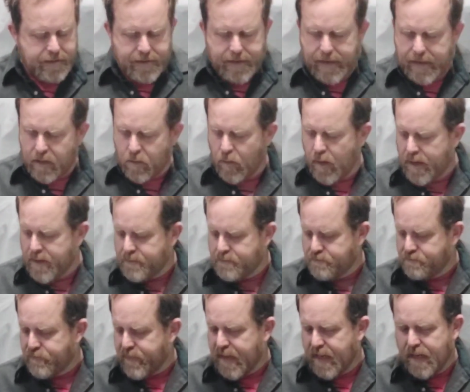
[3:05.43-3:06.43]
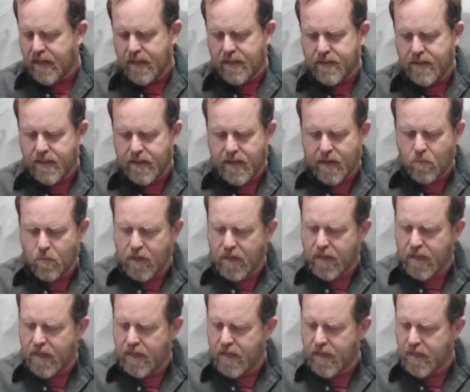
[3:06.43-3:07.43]
Any rate, and then I went
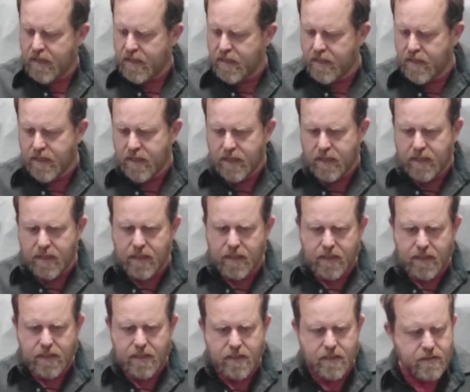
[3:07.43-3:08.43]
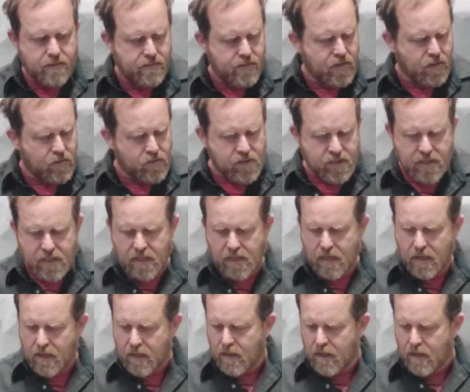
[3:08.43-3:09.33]
ahead and you'll see